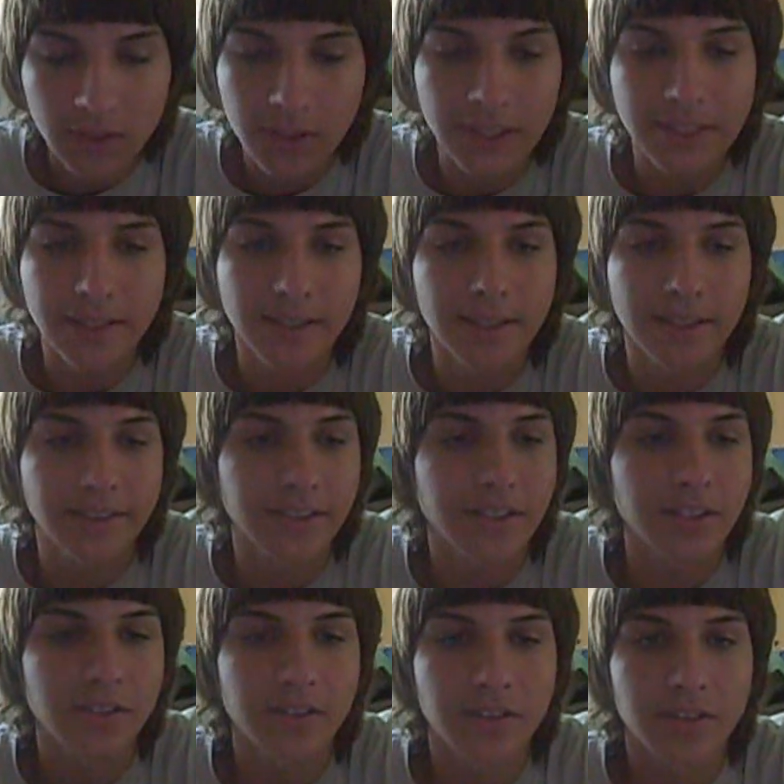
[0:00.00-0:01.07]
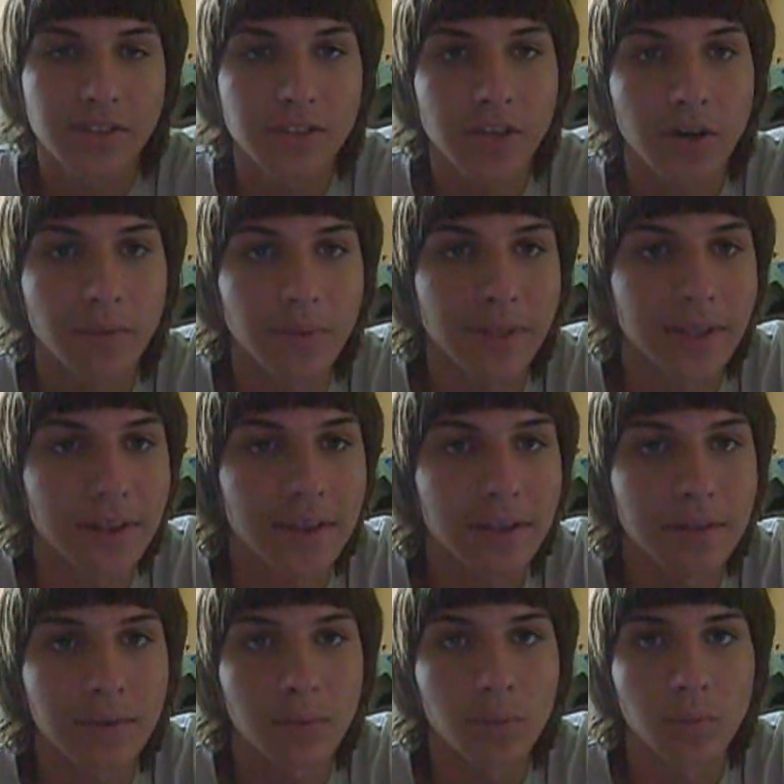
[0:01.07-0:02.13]
Let's start with,
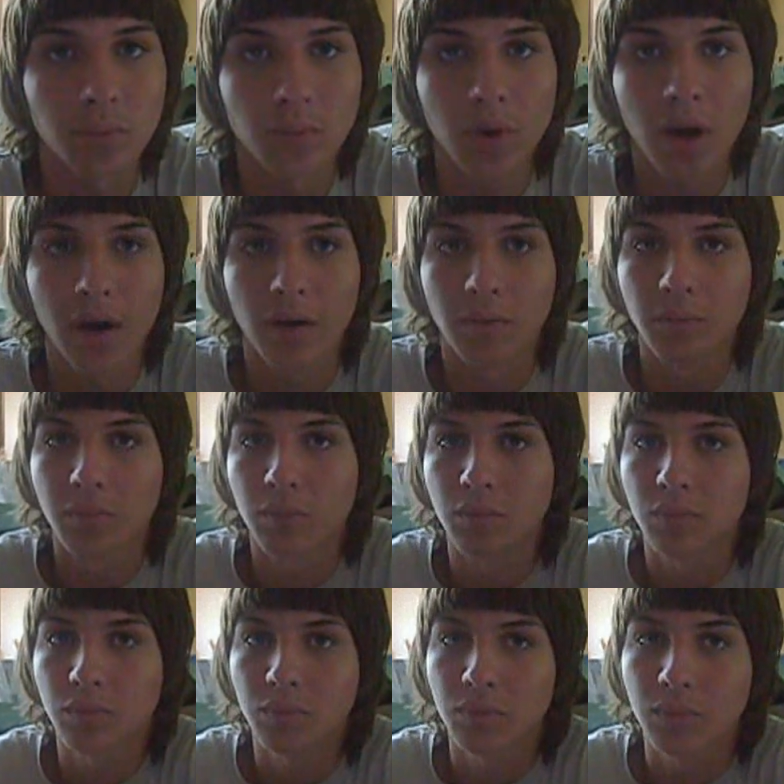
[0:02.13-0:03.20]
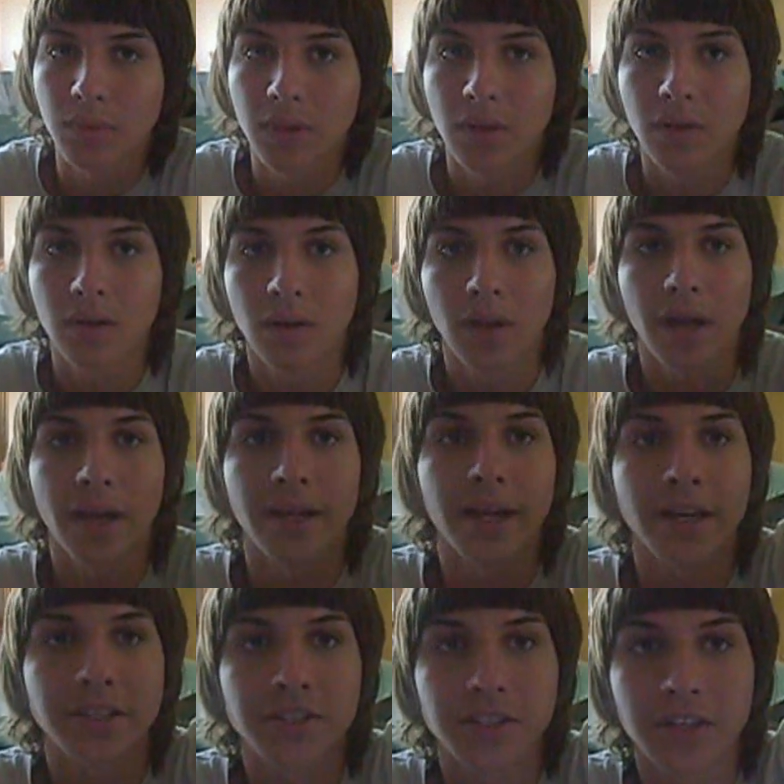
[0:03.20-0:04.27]
I
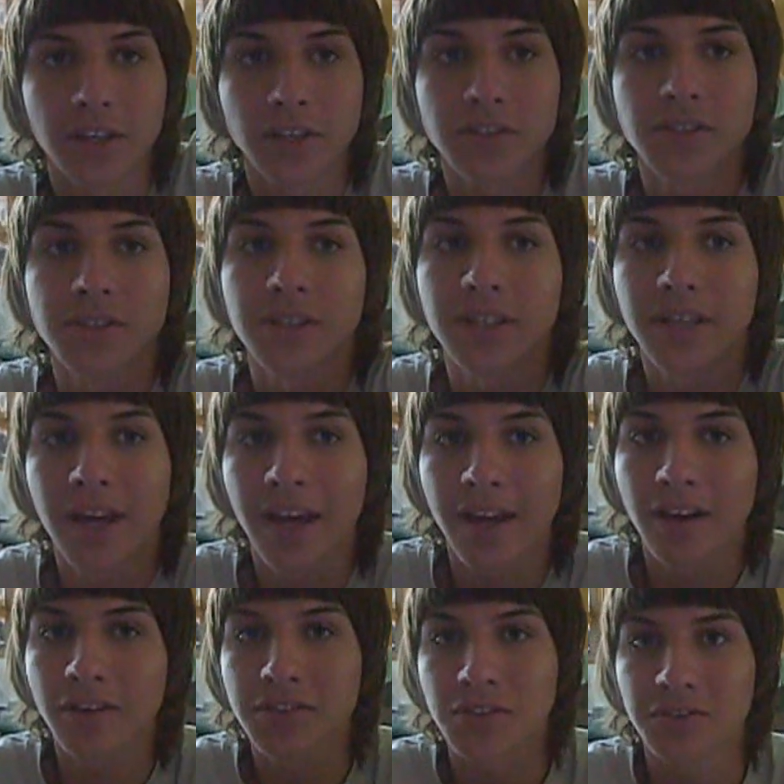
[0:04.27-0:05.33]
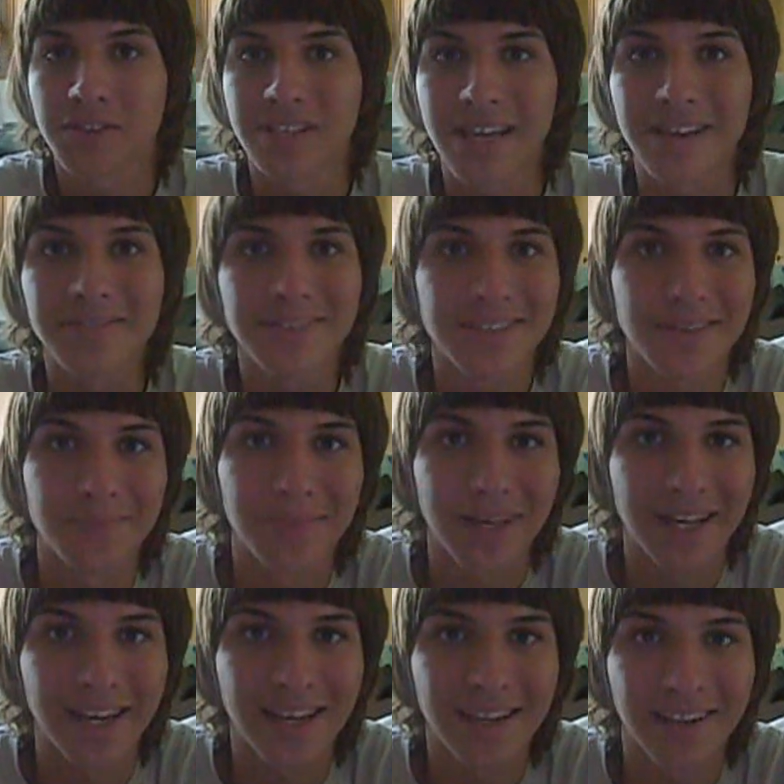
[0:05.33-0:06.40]
should also I also saved
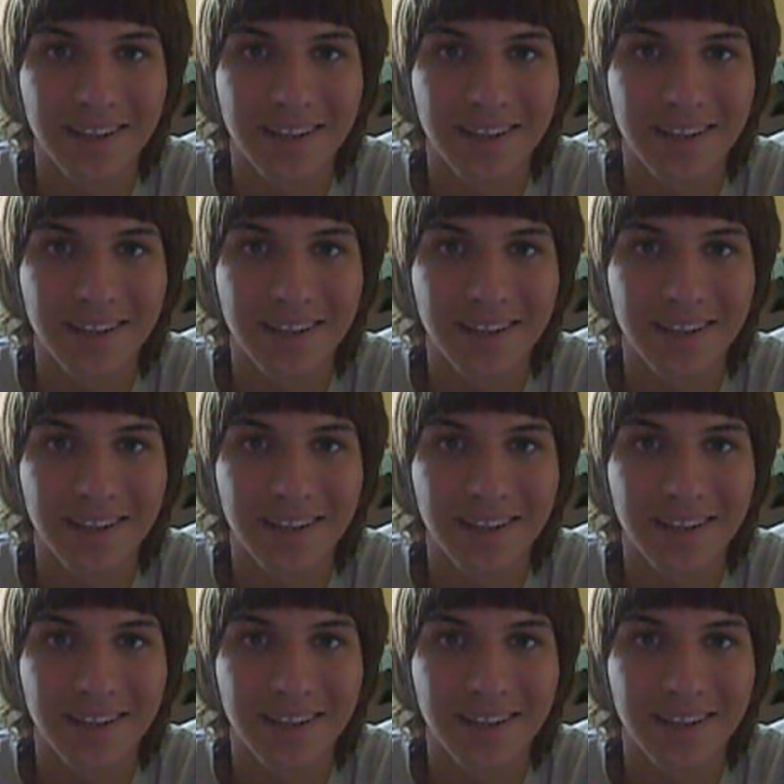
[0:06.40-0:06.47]
somebody.